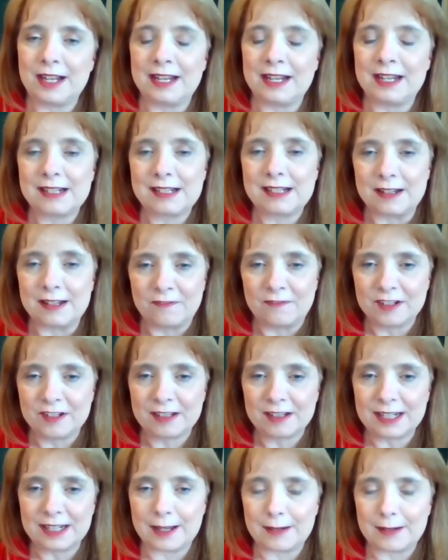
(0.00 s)
and it's an
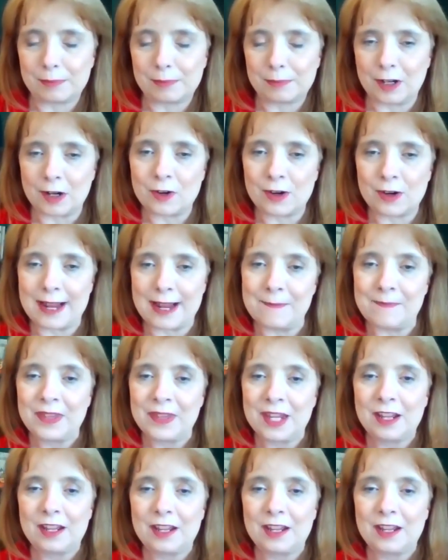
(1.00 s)
affiliate program,